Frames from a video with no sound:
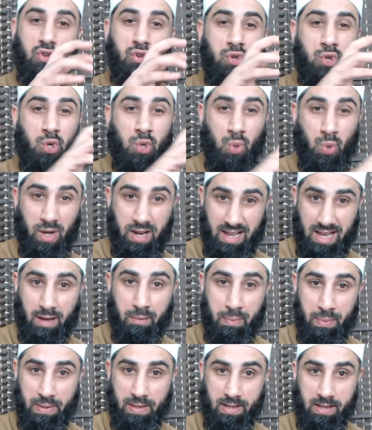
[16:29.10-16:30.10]
to an
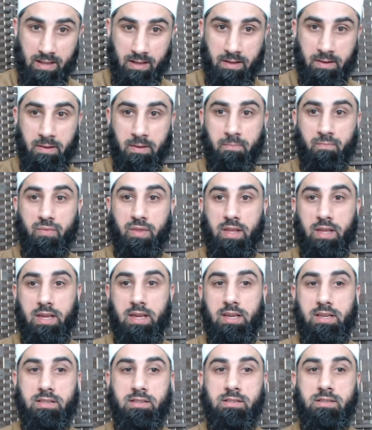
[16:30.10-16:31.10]
apple
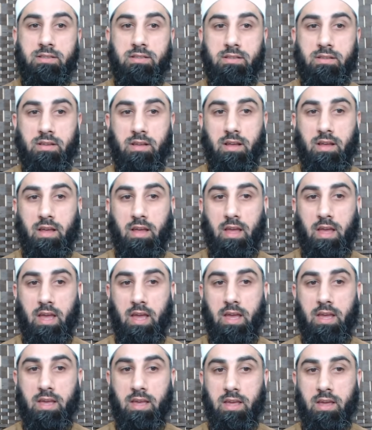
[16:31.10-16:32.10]
is
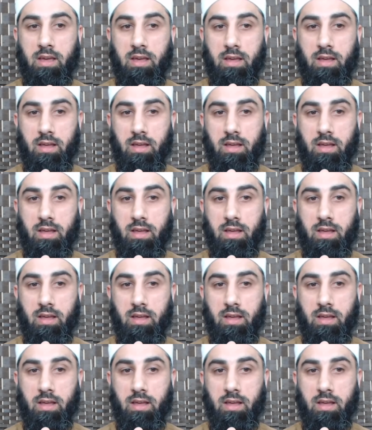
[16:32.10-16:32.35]
a